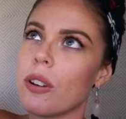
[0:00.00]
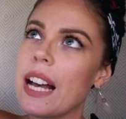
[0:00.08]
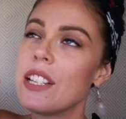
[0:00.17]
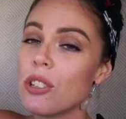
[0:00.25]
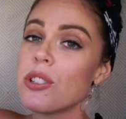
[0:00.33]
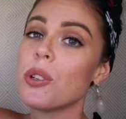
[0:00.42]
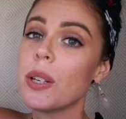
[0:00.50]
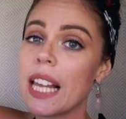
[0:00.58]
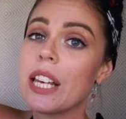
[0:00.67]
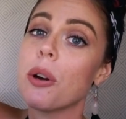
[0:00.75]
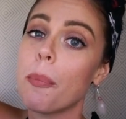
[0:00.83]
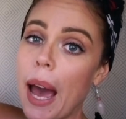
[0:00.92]
as you're doing
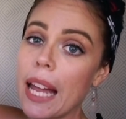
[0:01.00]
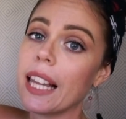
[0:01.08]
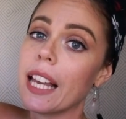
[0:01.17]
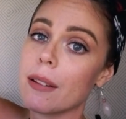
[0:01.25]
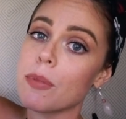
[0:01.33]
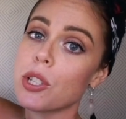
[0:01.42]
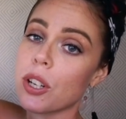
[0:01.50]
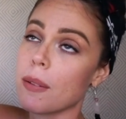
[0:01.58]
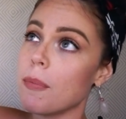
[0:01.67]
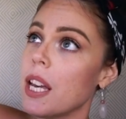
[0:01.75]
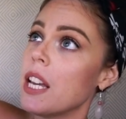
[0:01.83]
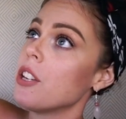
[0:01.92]
that, you're paddling
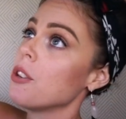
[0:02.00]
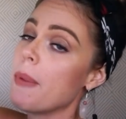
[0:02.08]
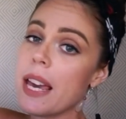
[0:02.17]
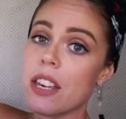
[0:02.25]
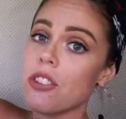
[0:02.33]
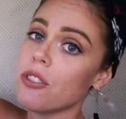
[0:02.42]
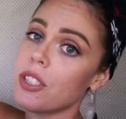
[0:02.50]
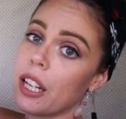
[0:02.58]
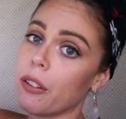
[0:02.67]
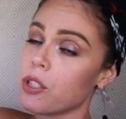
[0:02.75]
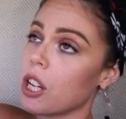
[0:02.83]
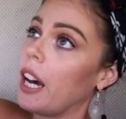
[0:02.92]
upstream. You're making
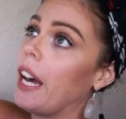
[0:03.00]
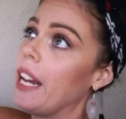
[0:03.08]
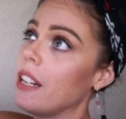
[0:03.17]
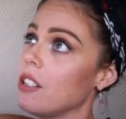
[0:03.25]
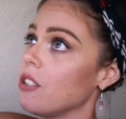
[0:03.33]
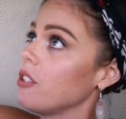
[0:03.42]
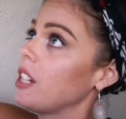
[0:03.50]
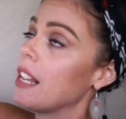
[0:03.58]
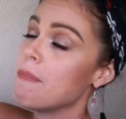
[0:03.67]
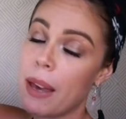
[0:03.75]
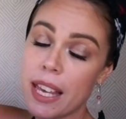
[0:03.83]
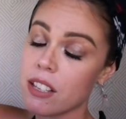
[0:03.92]
yourself tired and
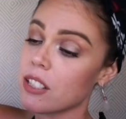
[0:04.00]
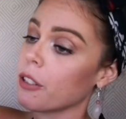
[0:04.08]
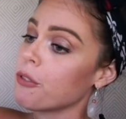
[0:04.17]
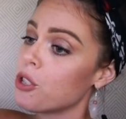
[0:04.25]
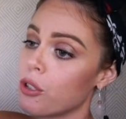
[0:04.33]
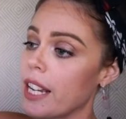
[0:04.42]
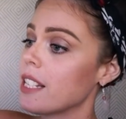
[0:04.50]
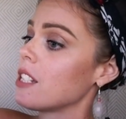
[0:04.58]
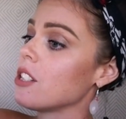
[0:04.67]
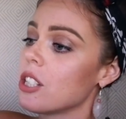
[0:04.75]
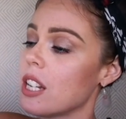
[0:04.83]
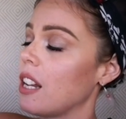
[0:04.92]
you're making yourself stressed
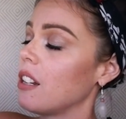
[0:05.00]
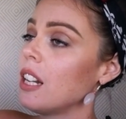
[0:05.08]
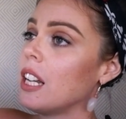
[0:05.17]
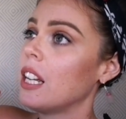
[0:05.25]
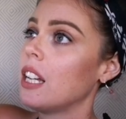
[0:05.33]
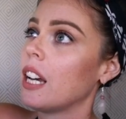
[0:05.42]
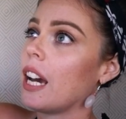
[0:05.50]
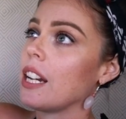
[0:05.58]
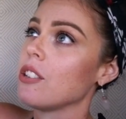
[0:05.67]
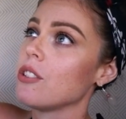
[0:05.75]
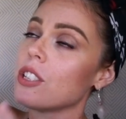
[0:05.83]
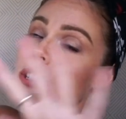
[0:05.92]
and
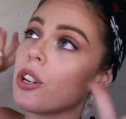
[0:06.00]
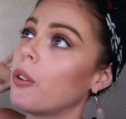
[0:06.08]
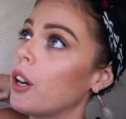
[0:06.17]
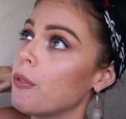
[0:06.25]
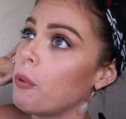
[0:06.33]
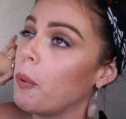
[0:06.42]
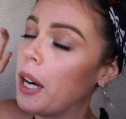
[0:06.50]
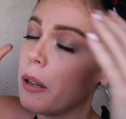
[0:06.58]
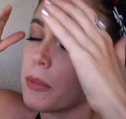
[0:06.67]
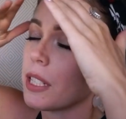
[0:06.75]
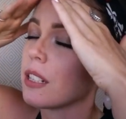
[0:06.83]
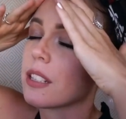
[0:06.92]
you're just so
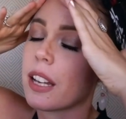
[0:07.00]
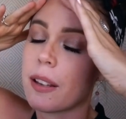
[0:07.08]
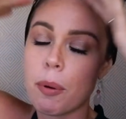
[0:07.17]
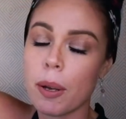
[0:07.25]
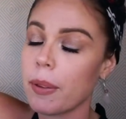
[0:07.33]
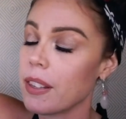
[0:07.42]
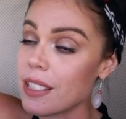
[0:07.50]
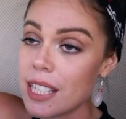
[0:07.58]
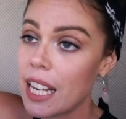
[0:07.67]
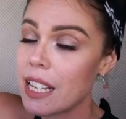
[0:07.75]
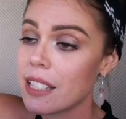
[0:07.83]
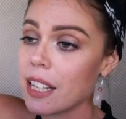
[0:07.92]
overwhelmed and it's like probably the
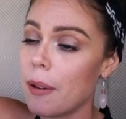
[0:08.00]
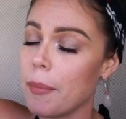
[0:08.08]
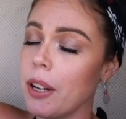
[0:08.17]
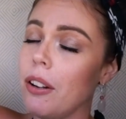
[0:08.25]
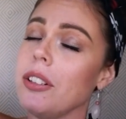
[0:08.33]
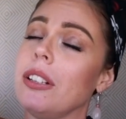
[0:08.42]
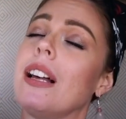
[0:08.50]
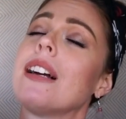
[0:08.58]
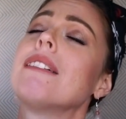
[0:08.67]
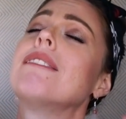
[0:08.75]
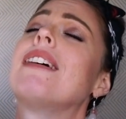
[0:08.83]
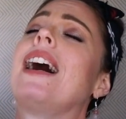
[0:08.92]
tears are coming on. You're like,
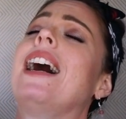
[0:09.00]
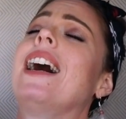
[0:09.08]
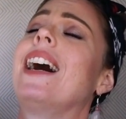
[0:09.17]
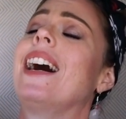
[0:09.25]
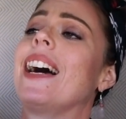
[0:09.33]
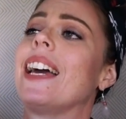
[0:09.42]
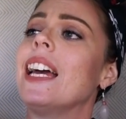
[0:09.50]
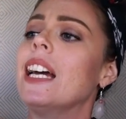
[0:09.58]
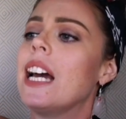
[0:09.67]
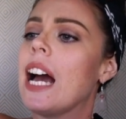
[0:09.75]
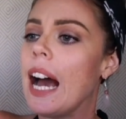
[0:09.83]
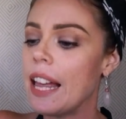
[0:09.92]
why?
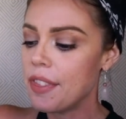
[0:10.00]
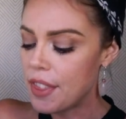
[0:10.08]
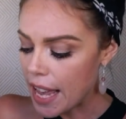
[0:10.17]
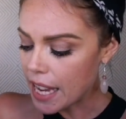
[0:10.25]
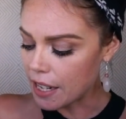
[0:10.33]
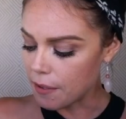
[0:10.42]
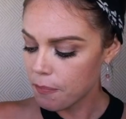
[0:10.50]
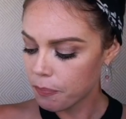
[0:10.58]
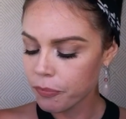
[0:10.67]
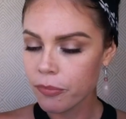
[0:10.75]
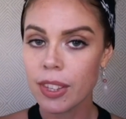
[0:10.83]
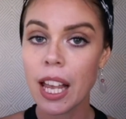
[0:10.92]
And then
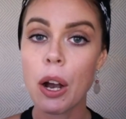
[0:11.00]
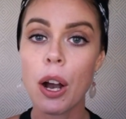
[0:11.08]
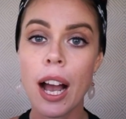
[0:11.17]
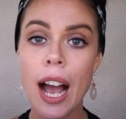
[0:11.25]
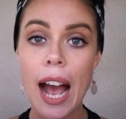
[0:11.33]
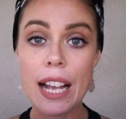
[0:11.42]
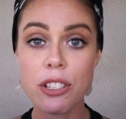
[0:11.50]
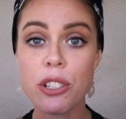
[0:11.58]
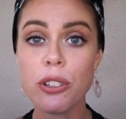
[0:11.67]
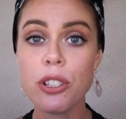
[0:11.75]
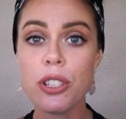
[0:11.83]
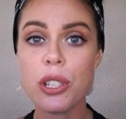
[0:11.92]
as
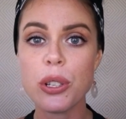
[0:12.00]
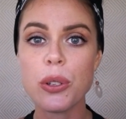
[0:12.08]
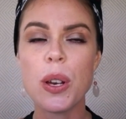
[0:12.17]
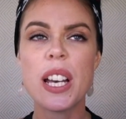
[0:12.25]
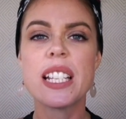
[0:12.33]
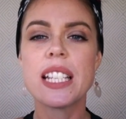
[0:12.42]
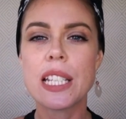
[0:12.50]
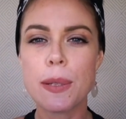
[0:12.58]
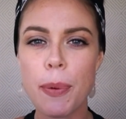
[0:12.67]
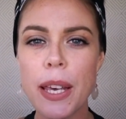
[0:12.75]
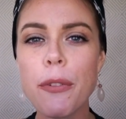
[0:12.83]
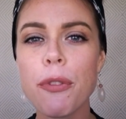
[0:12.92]
soon as you
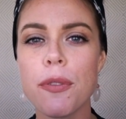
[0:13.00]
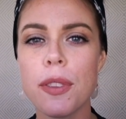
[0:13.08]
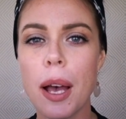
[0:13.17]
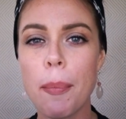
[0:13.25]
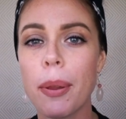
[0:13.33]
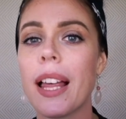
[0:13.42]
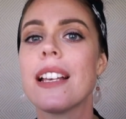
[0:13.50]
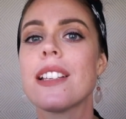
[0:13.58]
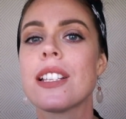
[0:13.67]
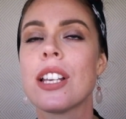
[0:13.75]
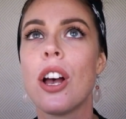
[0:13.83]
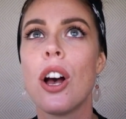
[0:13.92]
speak from a place
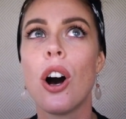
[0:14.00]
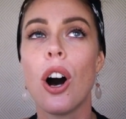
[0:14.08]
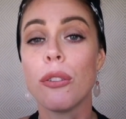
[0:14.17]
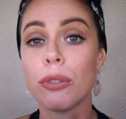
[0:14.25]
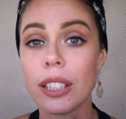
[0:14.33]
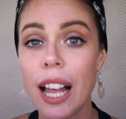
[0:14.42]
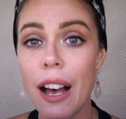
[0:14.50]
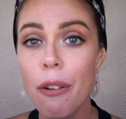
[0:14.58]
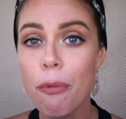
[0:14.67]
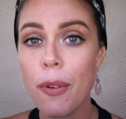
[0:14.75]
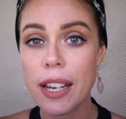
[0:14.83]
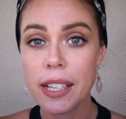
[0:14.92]
of
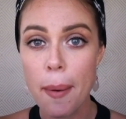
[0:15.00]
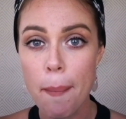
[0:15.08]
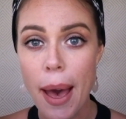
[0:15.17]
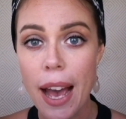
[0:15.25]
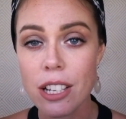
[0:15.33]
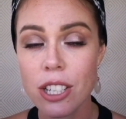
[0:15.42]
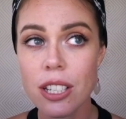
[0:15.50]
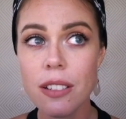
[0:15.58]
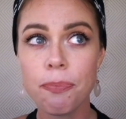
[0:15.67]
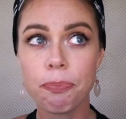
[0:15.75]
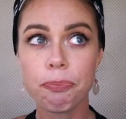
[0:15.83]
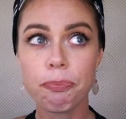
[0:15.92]
love and compassion,